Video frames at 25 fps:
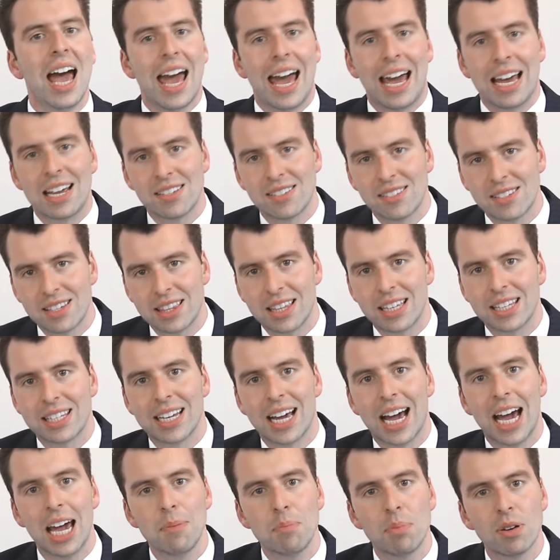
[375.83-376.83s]
as to the
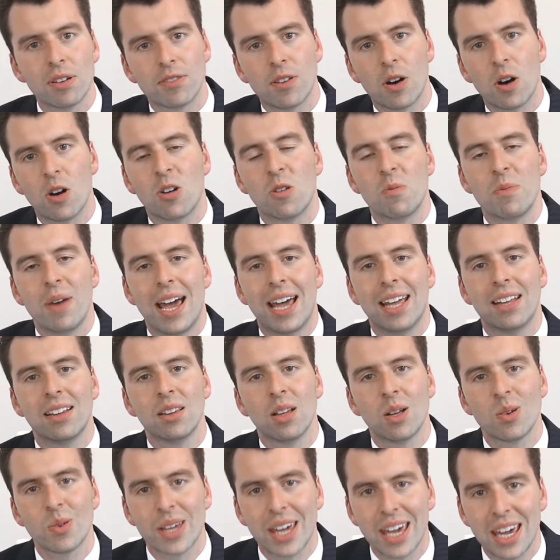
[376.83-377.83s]
type of home
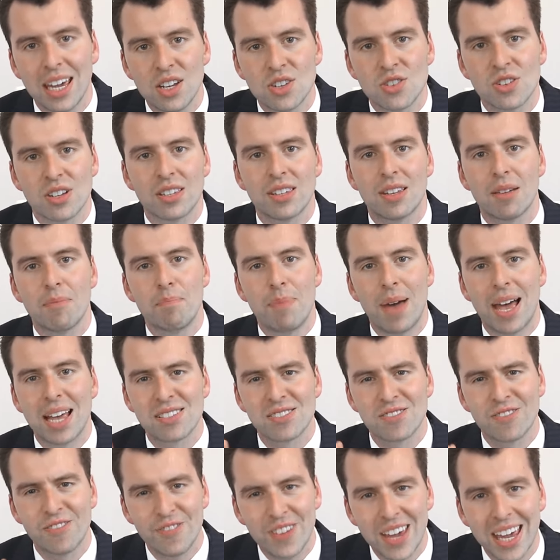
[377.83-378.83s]
and location to
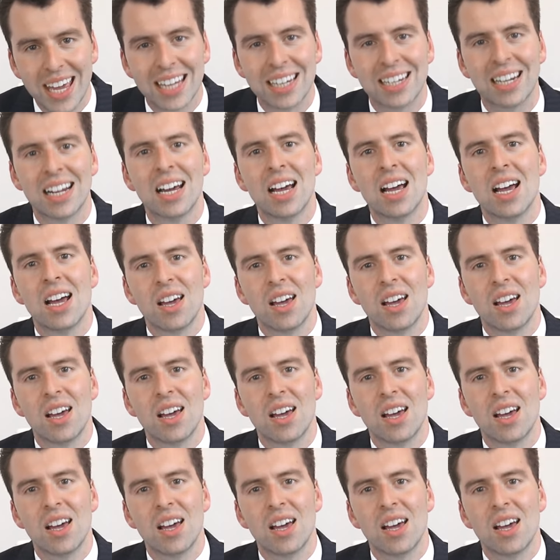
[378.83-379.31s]
best fit